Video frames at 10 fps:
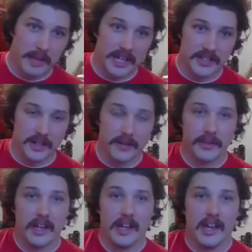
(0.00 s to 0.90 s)
about yourself.
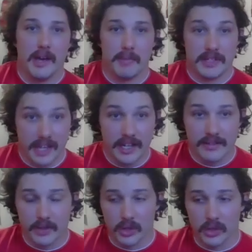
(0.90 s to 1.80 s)
But
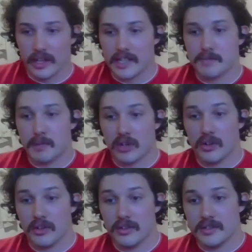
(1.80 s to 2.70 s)
second of all, it's
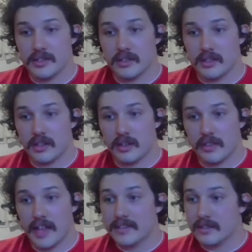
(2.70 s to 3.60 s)
because
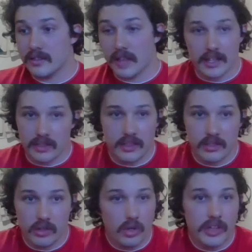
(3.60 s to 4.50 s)
that's like,
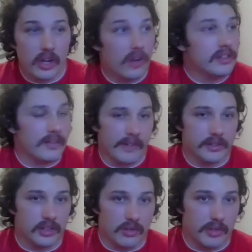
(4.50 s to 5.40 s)
you're the only
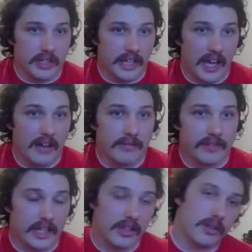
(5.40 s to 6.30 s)
filter you really have.
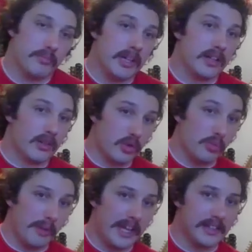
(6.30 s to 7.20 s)
Like you can be in a
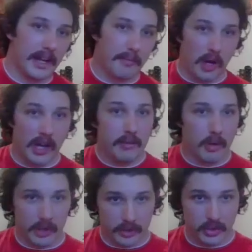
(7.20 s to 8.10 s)
cool band like mine
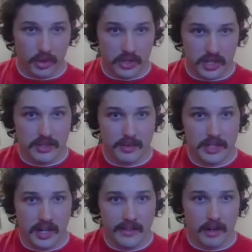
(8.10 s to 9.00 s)
where we all talk shit to
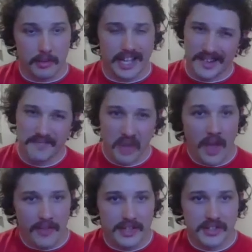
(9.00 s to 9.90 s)
each other and I'll be like,
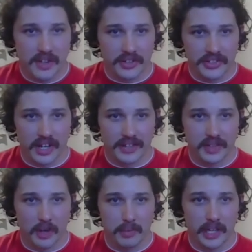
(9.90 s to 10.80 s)
this song
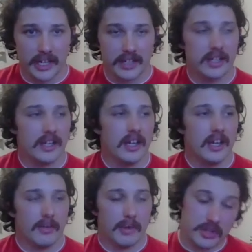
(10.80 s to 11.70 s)
sucks, don't play it.
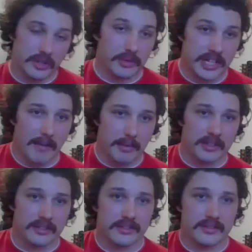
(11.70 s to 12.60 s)
Which
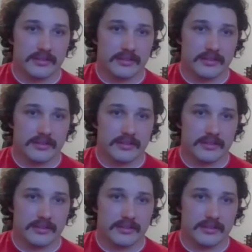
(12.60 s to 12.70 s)
happened